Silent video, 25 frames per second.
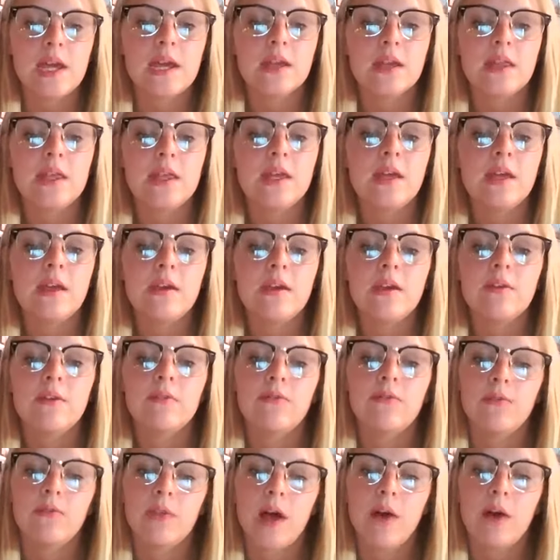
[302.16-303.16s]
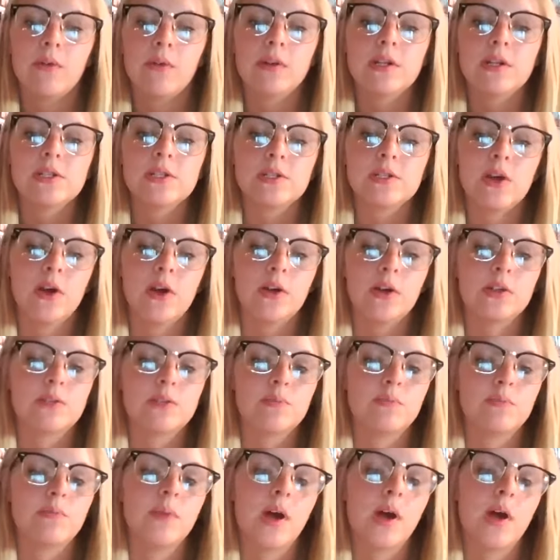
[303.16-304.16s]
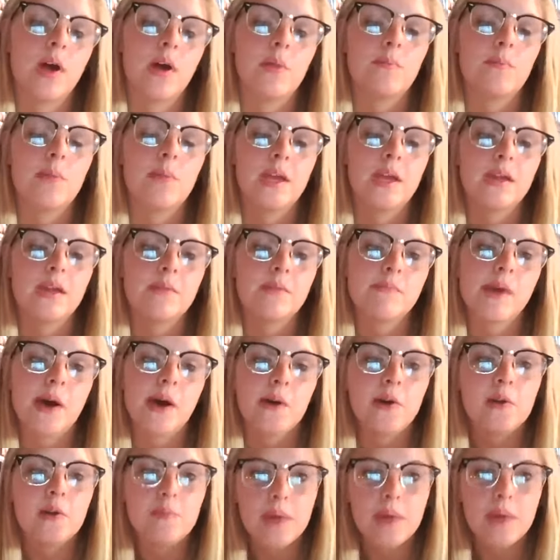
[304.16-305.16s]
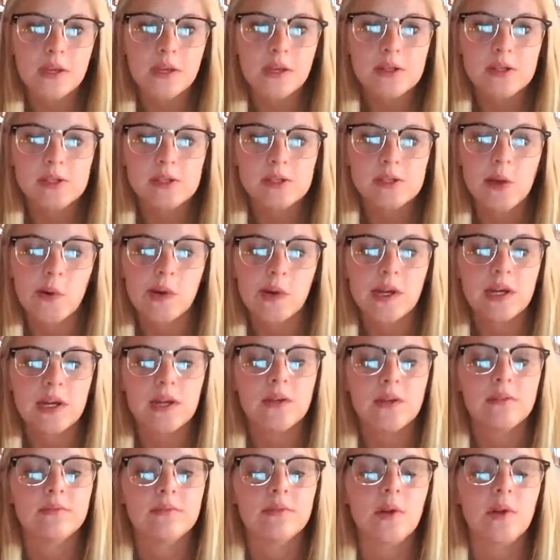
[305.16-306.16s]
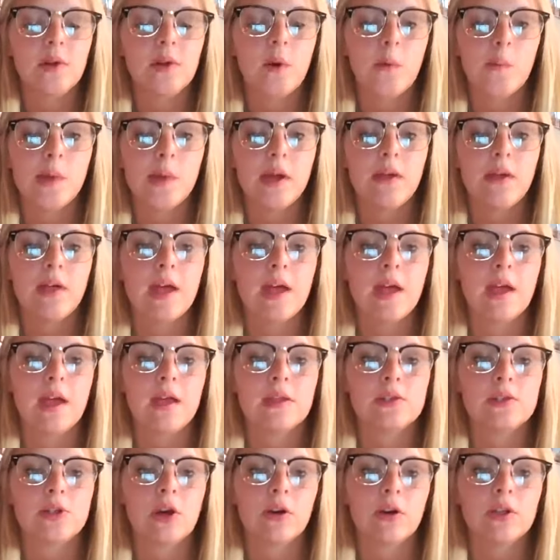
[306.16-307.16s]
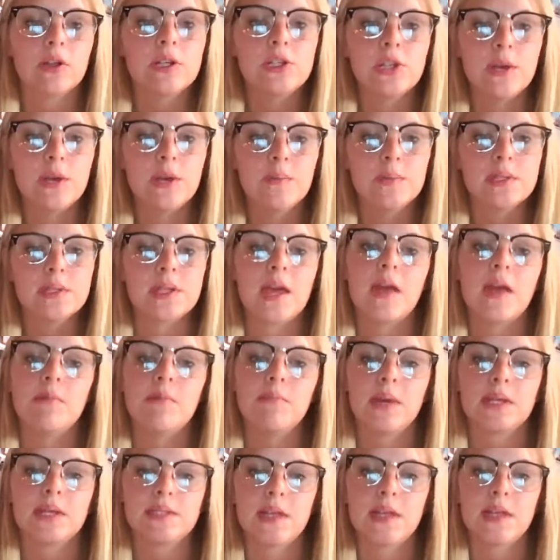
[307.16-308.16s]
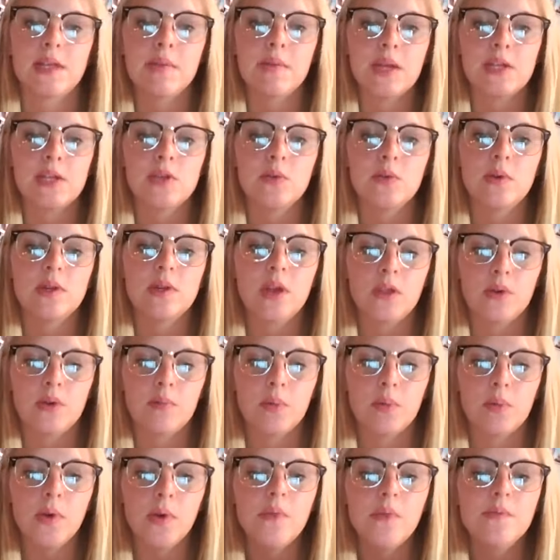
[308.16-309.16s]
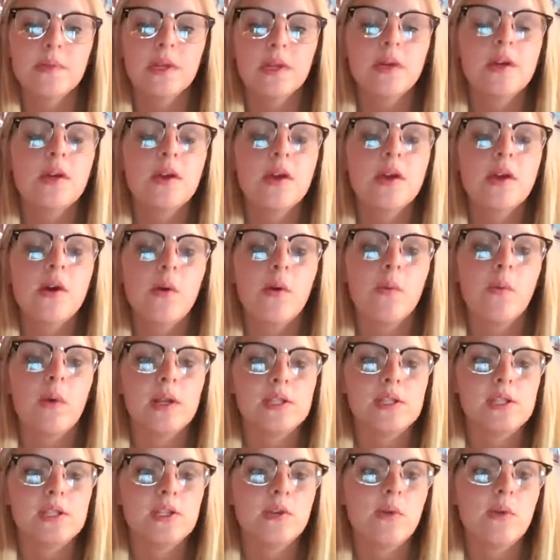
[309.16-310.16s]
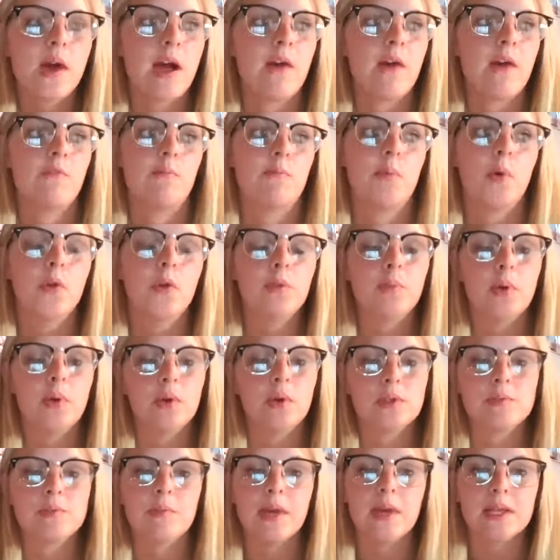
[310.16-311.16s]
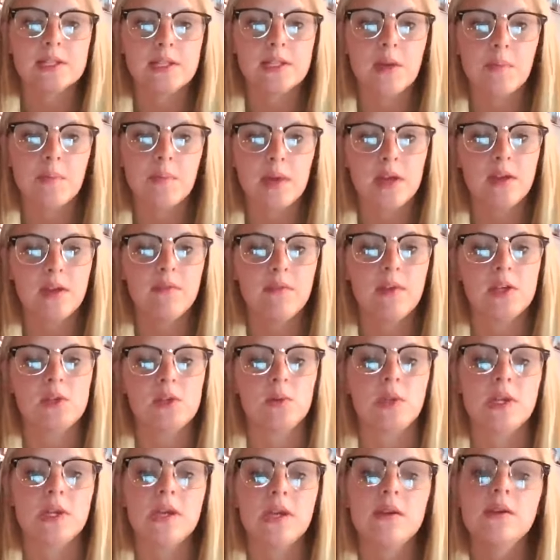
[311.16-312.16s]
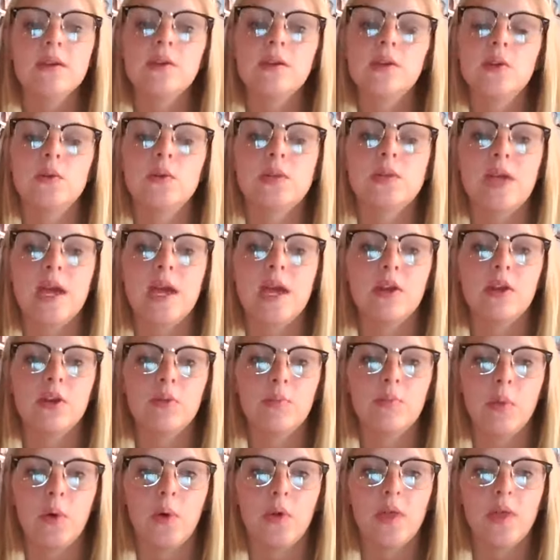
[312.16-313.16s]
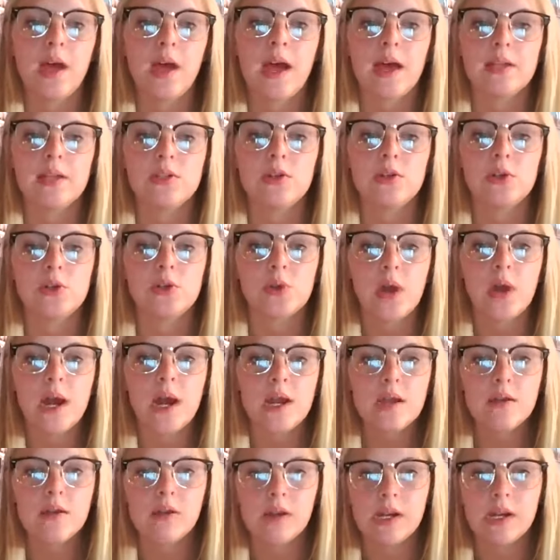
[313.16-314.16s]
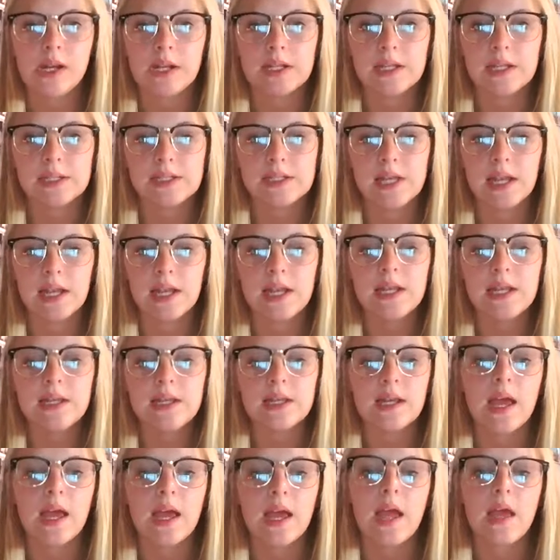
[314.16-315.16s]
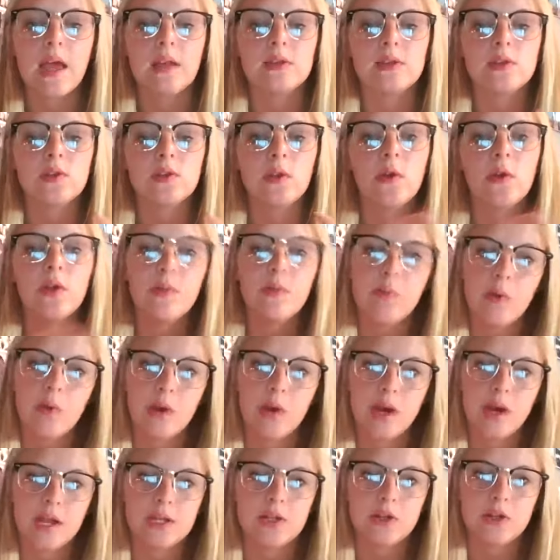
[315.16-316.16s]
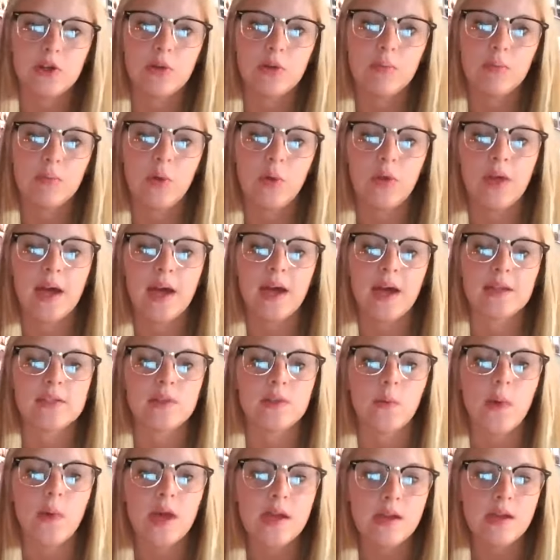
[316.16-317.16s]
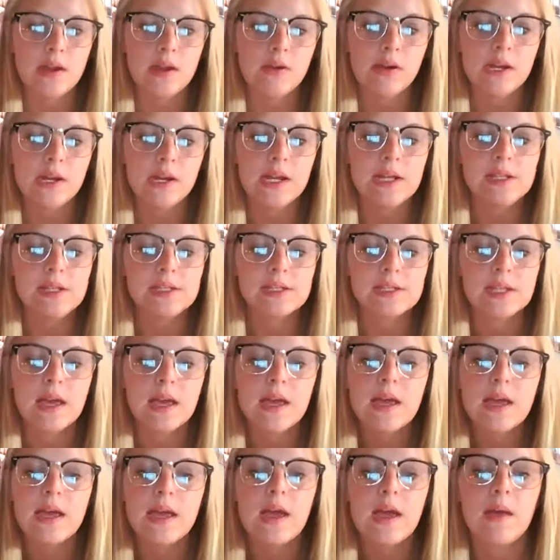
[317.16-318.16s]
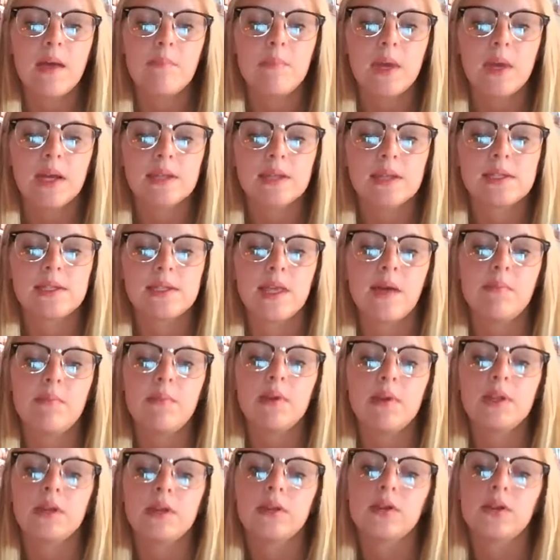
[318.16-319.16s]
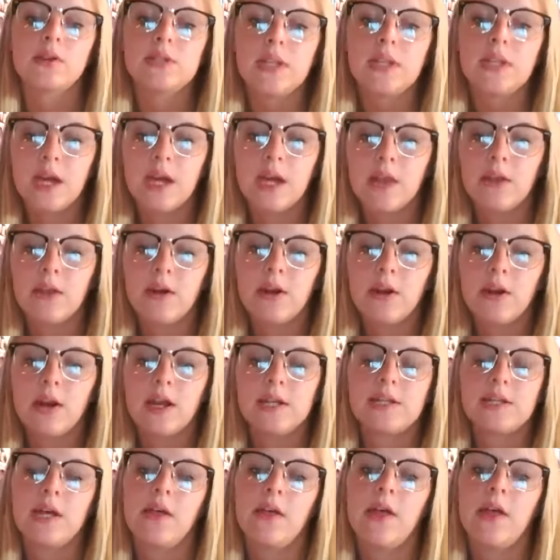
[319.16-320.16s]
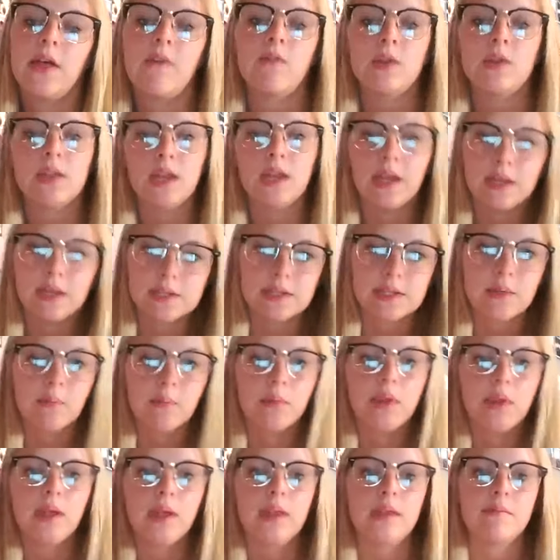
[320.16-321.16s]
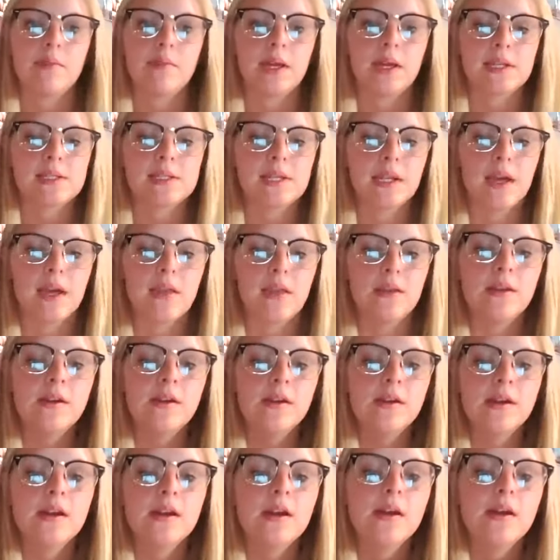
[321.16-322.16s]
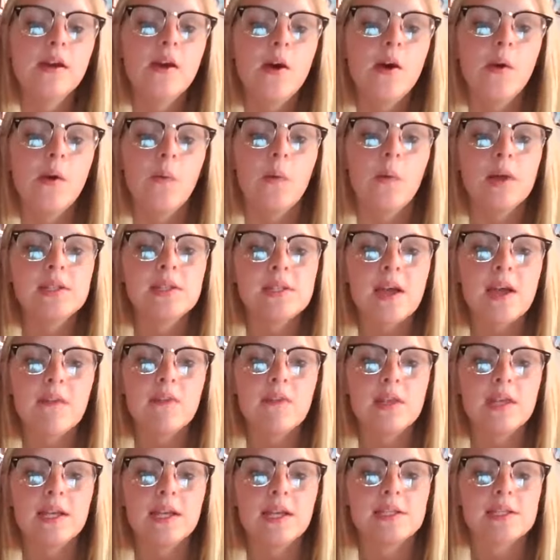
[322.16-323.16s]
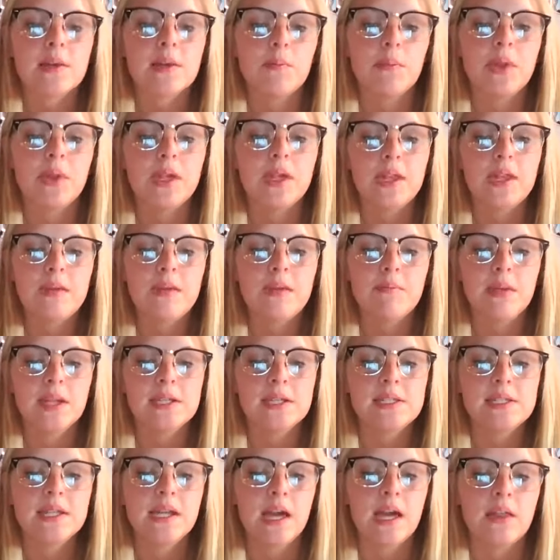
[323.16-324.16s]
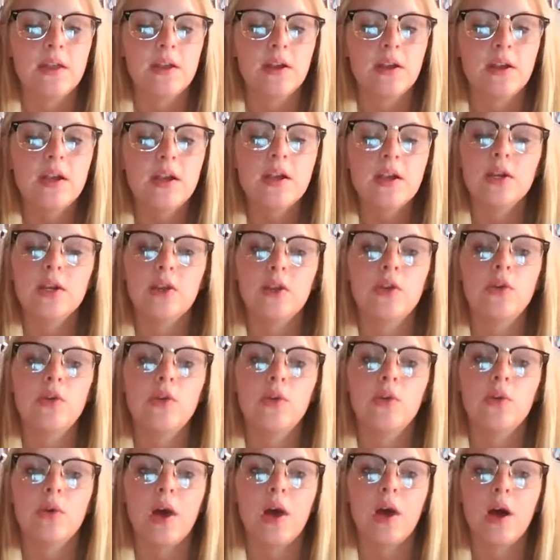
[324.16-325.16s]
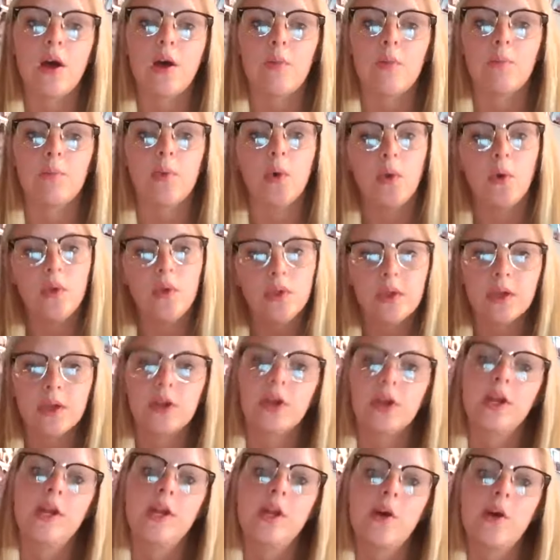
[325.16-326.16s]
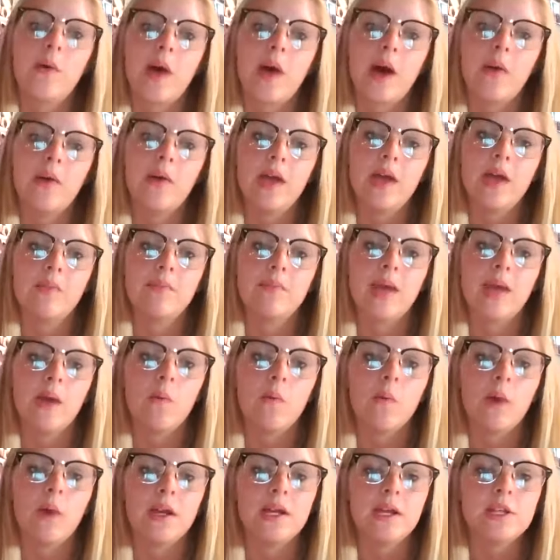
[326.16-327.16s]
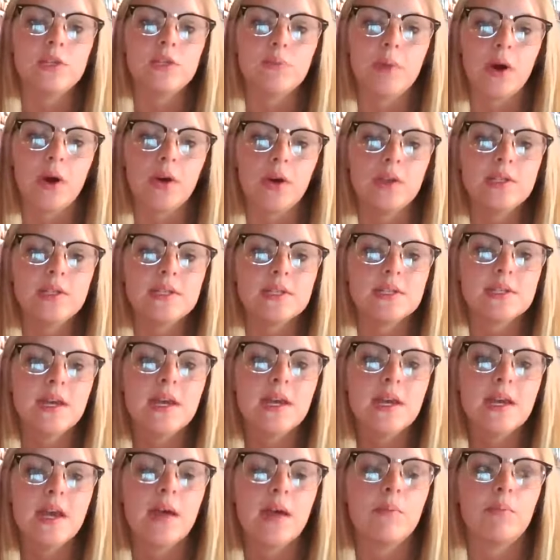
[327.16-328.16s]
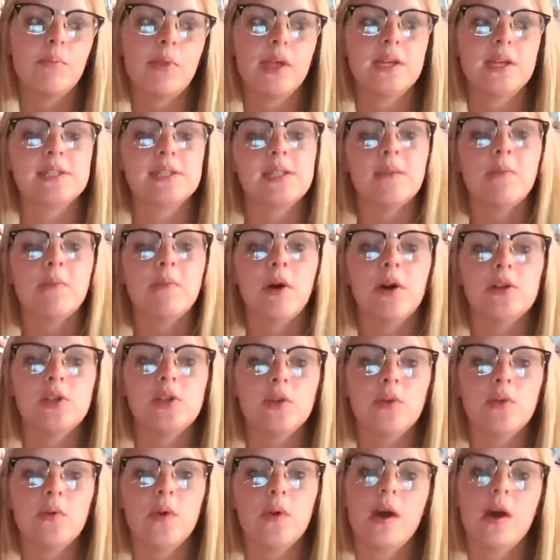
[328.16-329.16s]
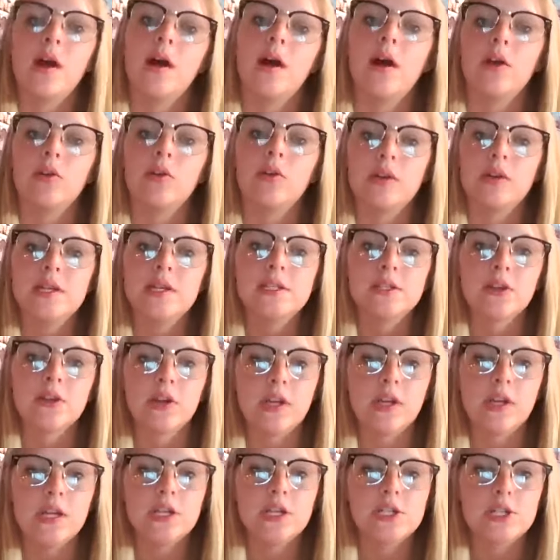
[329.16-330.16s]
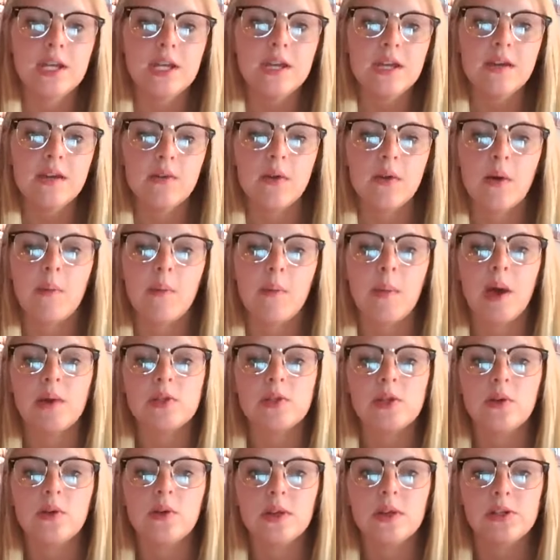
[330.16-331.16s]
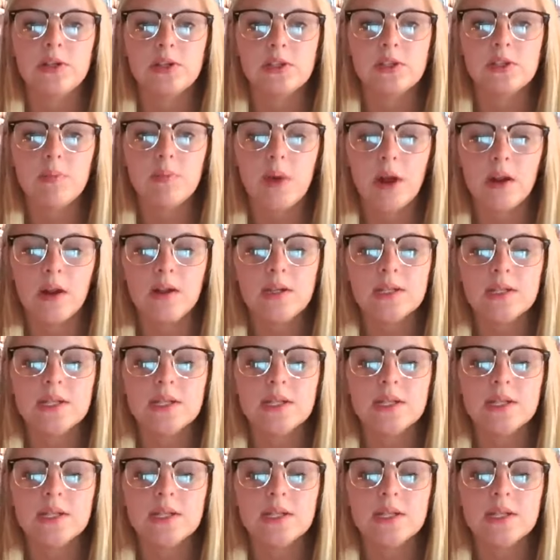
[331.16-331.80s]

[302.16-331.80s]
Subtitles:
the flour, salt, baking powder, baking soda, oatmeal, and chocolate chips and mix them into another bowl. Once you have both bowls mixed up individually, you take your bowl that has your dry ingredients in it and slowly pour it into your bowl that has the wet ingredients and mix them together until everything is completely mixed together. Once everything's completely mixed together, you pull the cookie dough out and make 1-inch balls and place them onto a greased cookie sheet about 2 inches apart